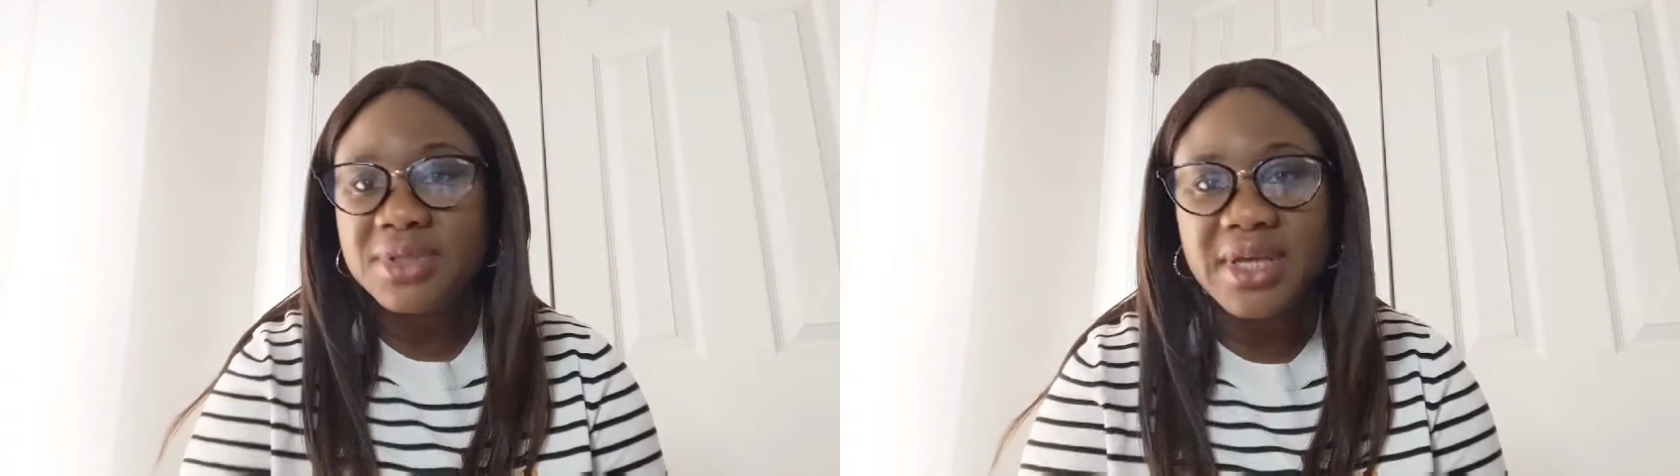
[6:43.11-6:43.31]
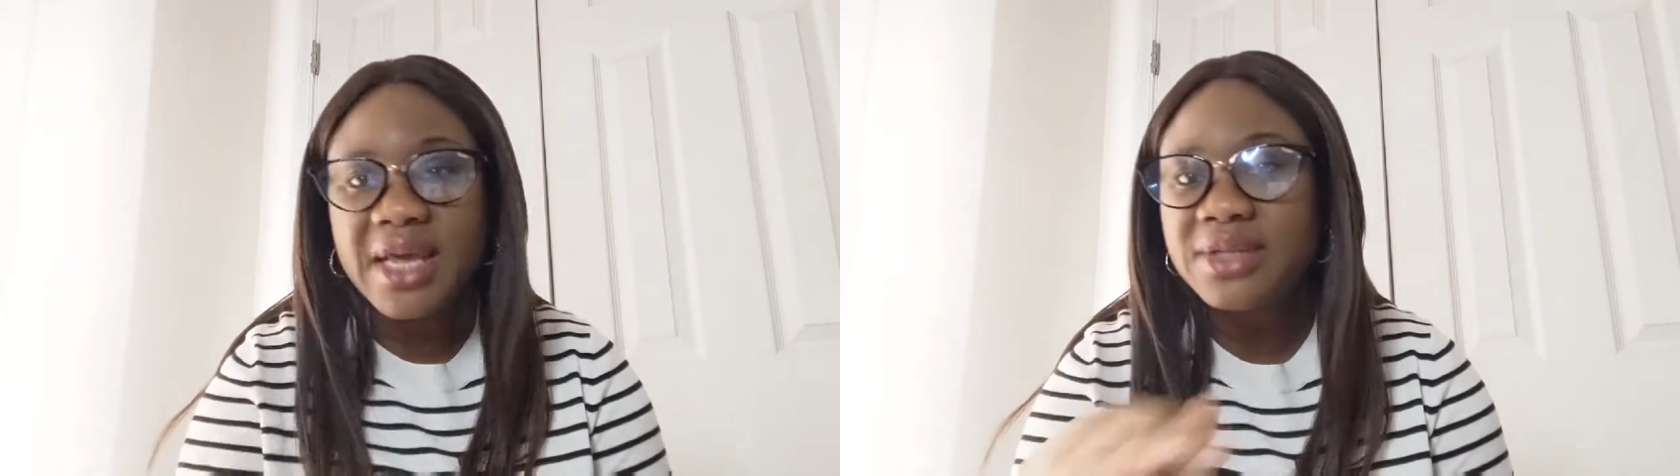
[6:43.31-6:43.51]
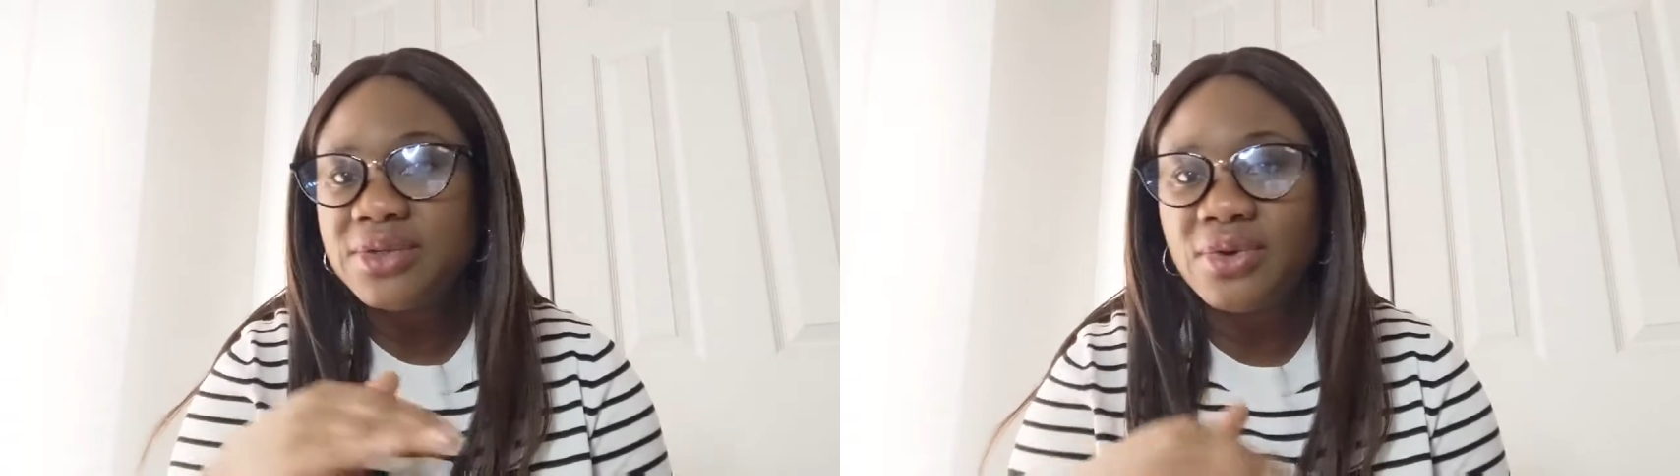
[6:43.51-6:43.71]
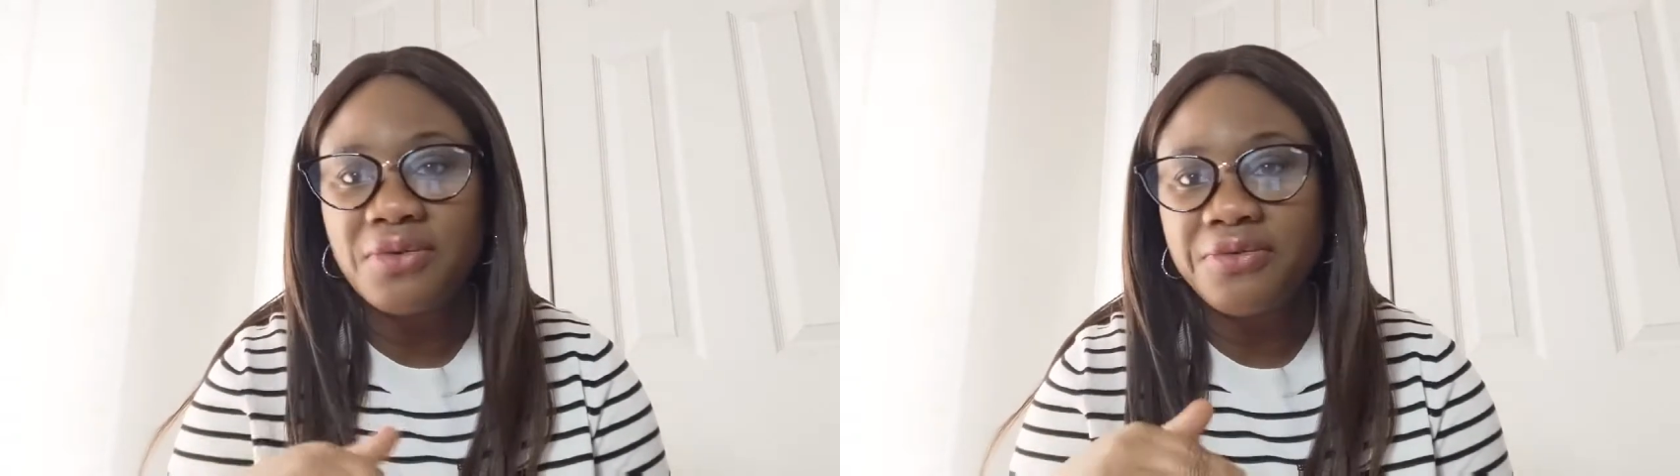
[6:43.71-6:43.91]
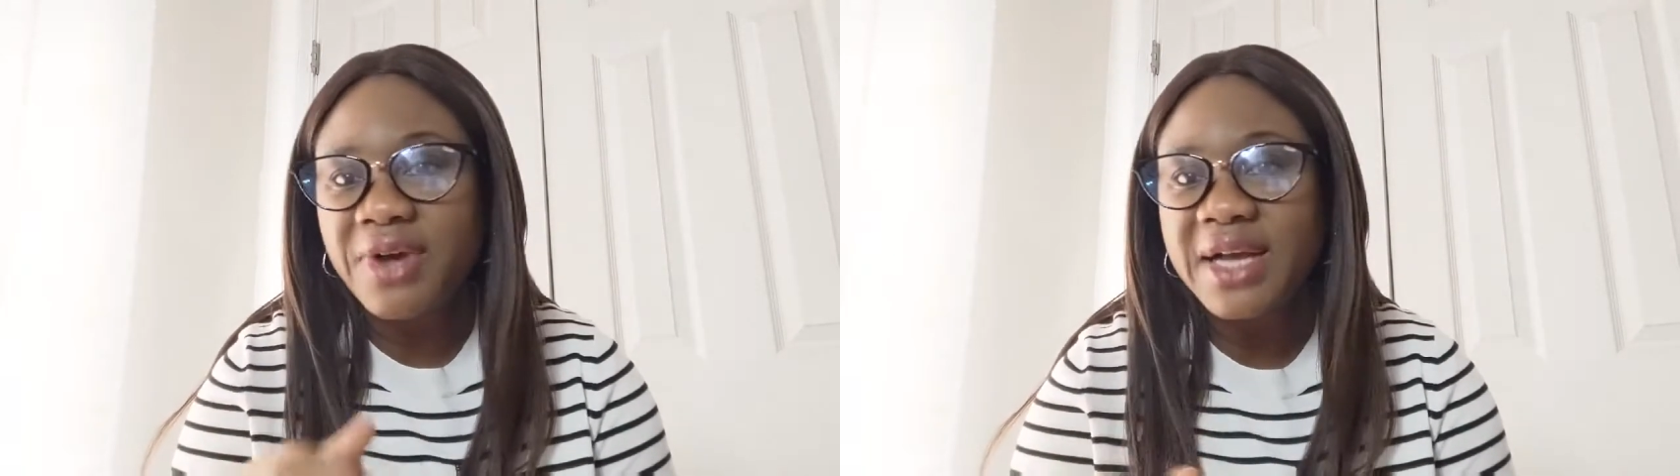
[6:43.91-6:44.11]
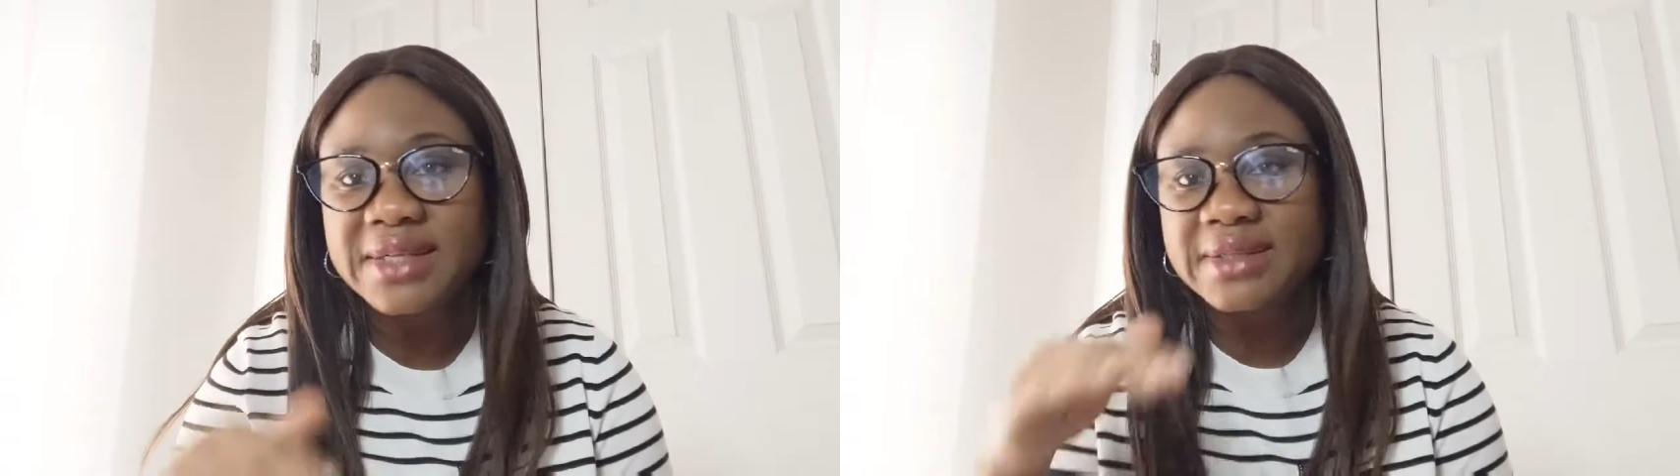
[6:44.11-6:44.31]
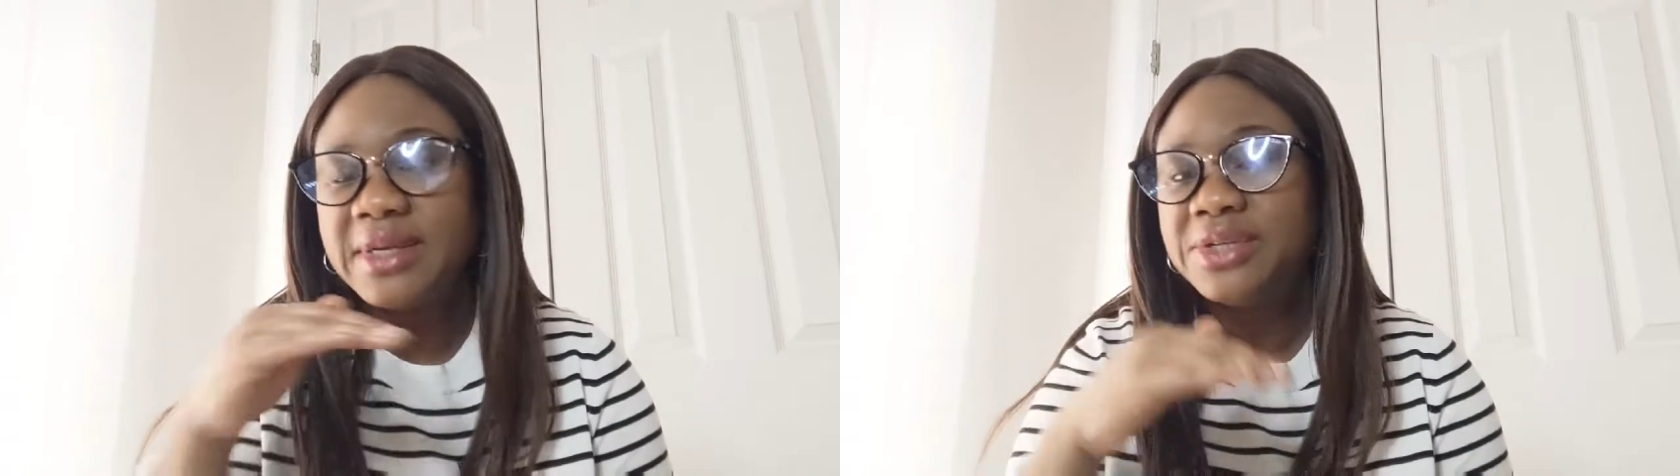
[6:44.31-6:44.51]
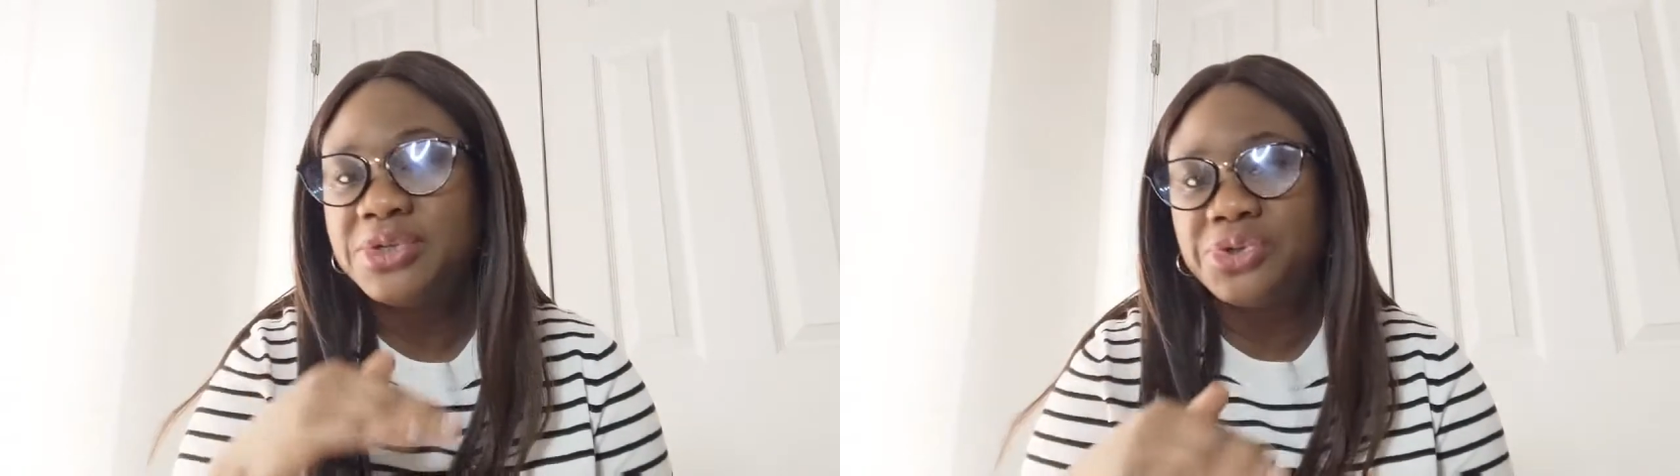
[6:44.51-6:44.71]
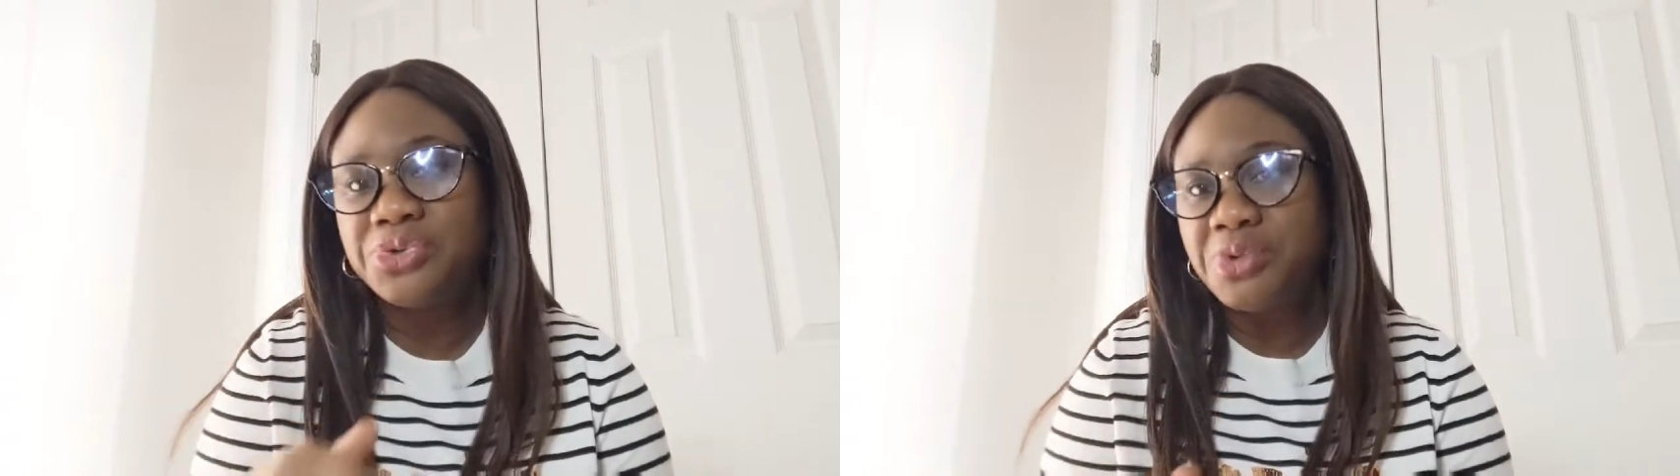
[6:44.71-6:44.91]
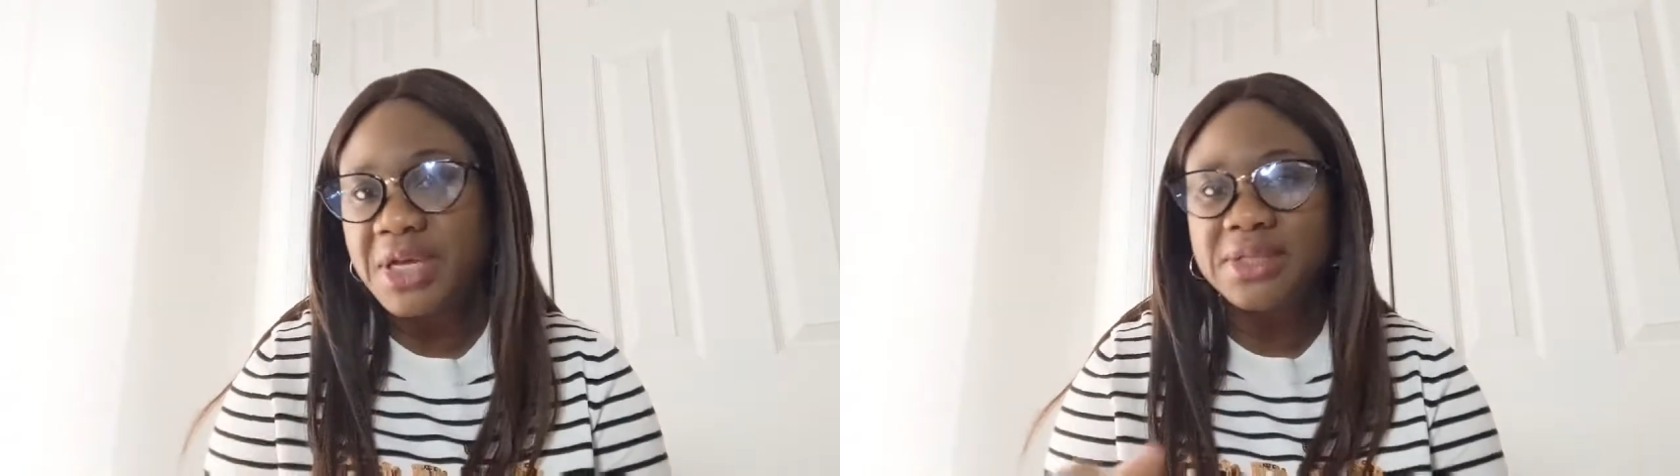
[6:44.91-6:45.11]
get your facts
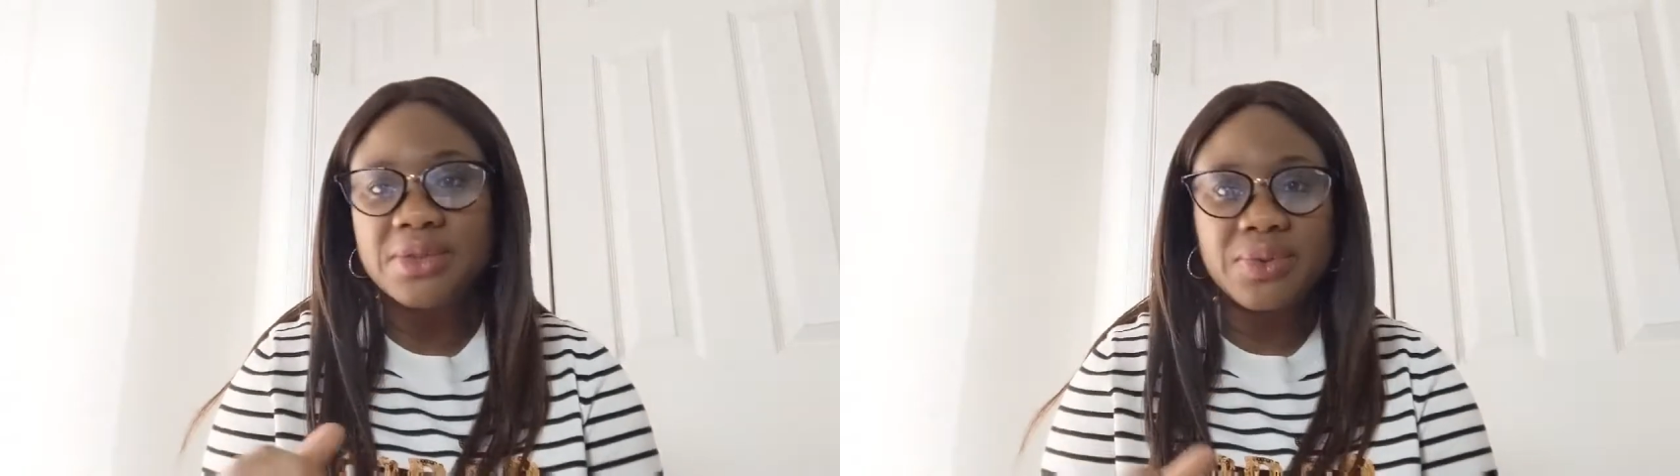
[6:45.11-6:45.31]
straight.